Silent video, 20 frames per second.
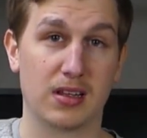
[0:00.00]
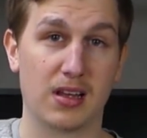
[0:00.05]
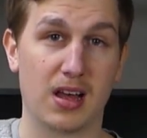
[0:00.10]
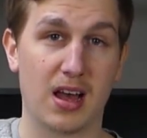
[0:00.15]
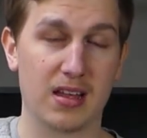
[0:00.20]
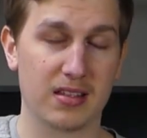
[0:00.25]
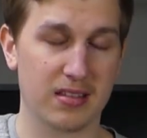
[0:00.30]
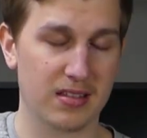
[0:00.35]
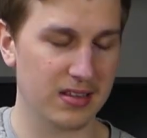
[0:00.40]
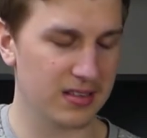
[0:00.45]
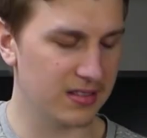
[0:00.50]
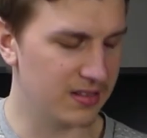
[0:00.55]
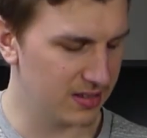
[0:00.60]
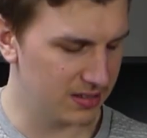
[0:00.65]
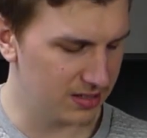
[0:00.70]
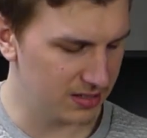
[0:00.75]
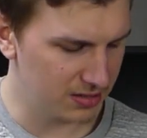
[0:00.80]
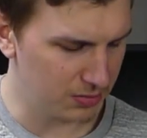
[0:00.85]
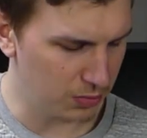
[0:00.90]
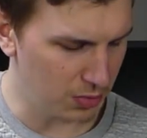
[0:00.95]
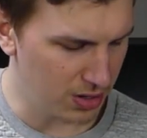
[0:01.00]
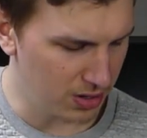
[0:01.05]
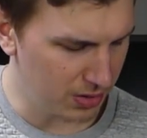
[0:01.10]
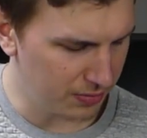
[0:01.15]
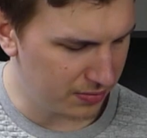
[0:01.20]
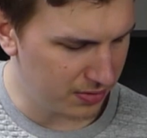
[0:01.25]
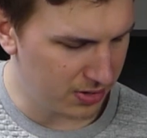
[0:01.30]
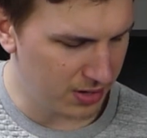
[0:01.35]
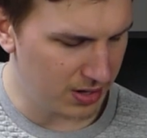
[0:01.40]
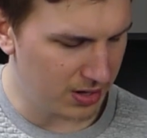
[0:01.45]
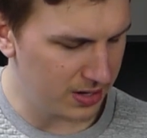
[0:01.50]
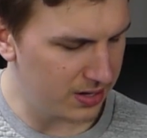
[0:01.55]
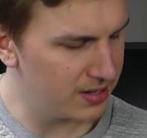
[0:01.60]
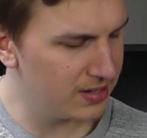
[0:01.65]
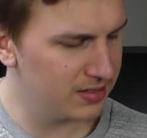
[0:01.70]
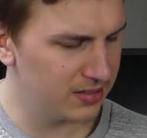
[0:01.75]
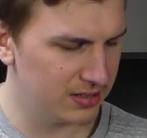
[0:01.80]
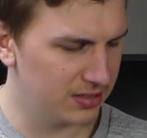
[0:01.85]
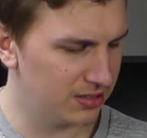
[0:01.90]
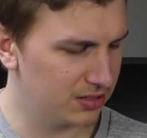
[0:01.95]
I think this is one of the
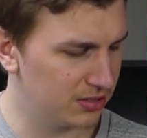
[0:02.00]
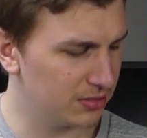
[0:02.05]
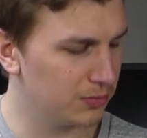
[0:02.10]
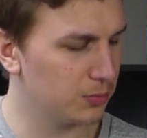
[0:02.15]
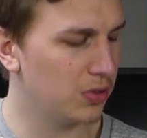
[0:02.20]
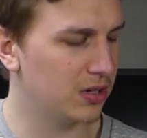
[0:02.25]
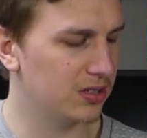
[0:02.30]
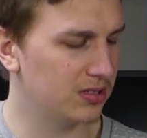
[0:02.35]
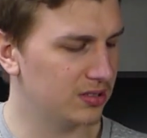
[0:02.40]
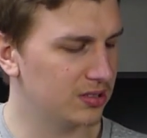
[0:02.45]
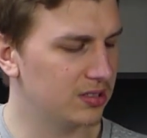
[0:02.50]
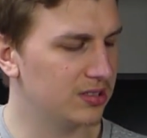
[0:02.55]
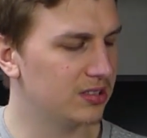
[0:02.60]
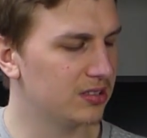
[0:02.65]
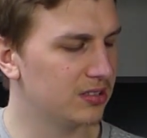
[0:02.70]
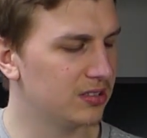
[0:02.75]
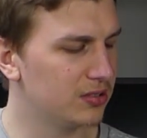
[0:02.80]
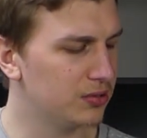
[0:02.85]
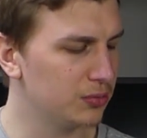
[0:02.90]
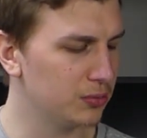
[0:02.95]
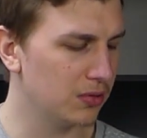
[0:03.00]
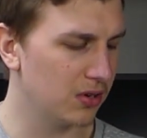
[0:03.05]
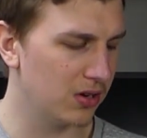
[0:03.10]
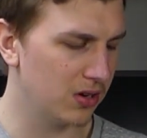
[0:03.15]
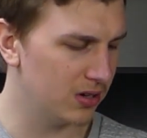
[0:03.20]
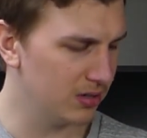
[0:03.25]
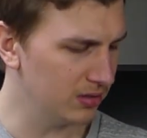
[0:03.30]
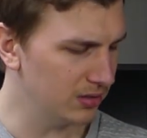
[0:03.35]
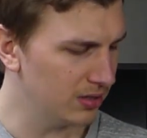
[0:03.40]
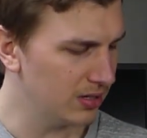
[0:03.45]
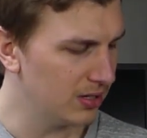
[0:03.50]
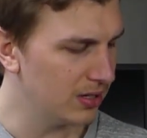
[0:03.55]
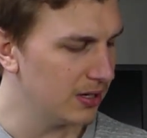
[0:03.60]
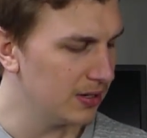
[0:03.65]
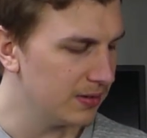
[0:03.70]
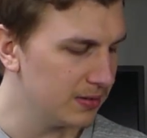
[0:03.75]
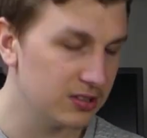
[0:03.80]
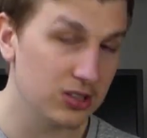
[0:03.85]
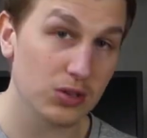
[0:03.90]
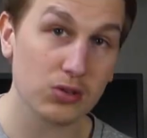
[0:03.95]
easiest ones to learn.
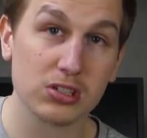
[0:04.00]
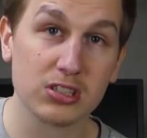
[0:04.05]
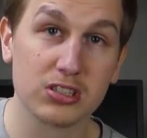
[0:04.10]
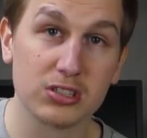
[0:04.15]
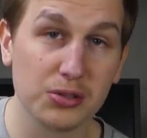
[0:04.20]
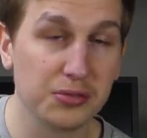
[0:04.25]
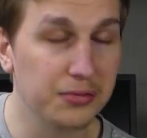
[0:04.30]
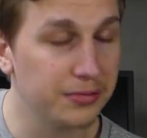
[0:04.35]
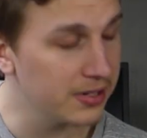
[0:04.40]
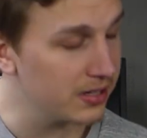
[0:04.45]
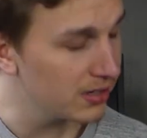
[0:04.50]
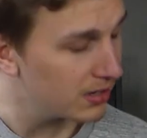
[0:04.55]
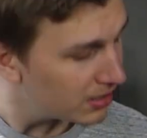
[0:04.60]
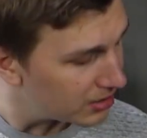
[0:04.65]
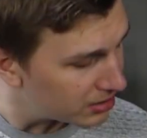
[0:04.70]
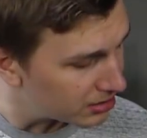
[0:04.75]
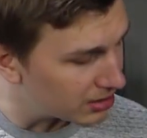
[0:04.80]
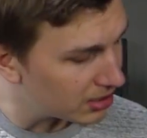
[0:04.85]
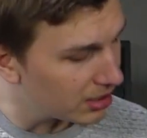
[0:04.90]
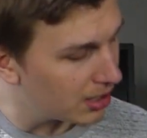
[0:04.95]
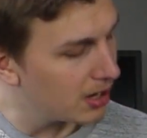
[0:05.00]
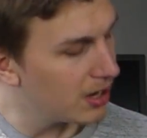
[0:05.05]
It's only 2 fingers.